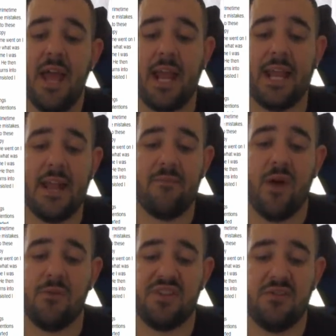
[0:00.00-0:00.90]
Again,
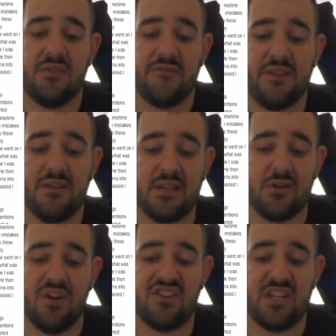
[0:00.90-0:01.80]
I was still confused and
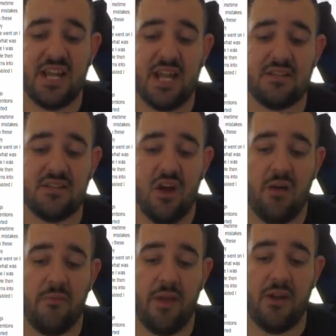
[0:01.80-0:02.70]
questioning it at the
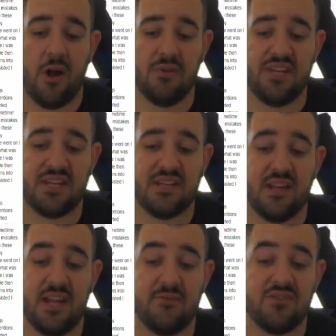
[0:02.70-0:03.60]
time, and I was
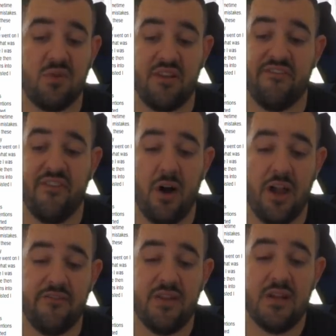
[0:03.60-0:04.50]
16, he was
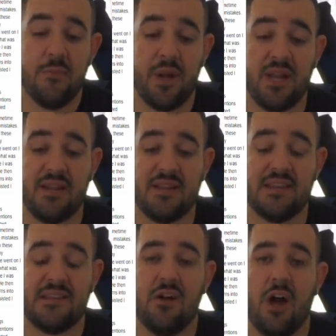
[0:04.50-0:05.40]
25, but he
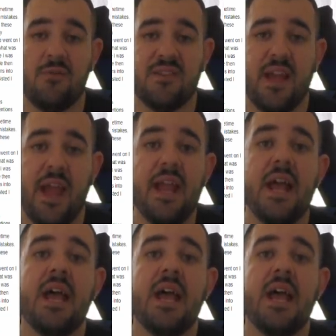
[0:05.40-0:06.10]
insisted I was gay.